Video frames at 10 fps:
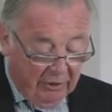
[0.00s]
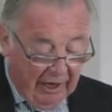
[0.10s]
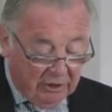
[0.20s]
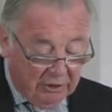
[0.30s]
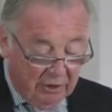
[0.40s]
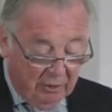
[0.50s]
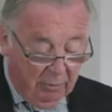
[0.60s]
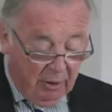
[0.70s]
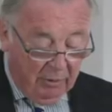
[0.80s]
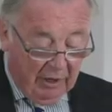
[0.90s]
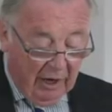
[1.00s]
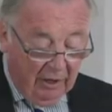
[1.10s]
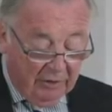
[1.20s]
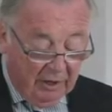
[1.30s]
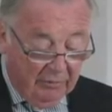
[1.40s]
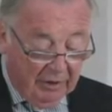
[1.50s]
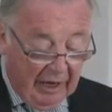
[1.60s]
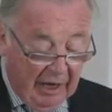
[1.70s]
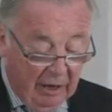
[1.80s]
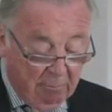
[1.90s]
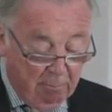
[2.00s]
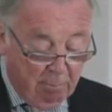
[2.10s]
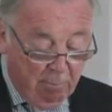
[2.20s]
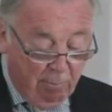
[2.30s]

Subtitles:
attraction and popularity of the game.